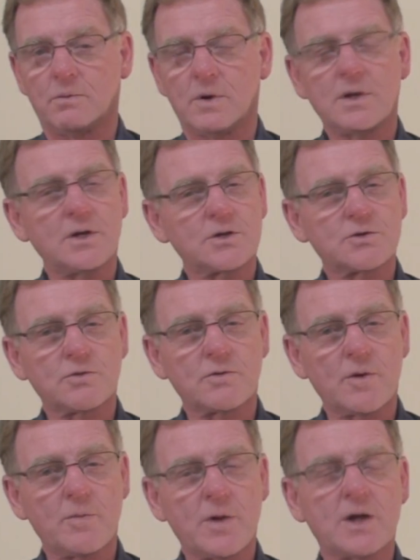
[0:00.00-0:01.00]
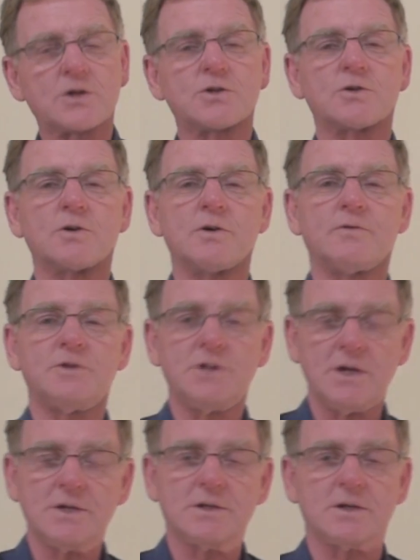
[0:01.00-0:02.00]
What an extraordinary picture of
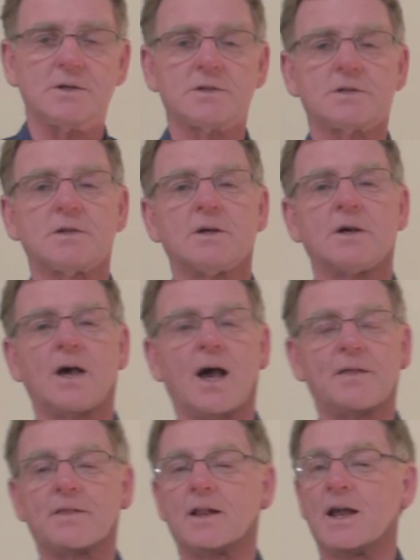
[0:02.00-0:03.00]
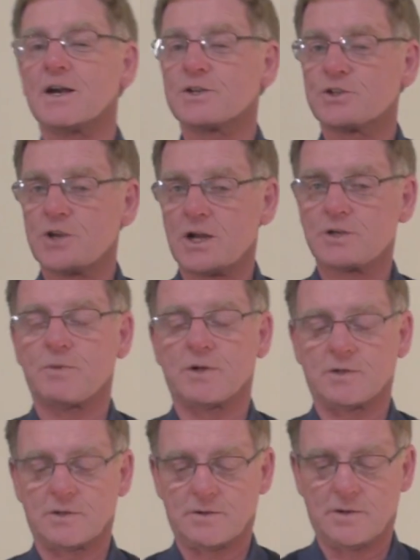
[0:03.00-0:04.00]
Jesus at the Last Judgment.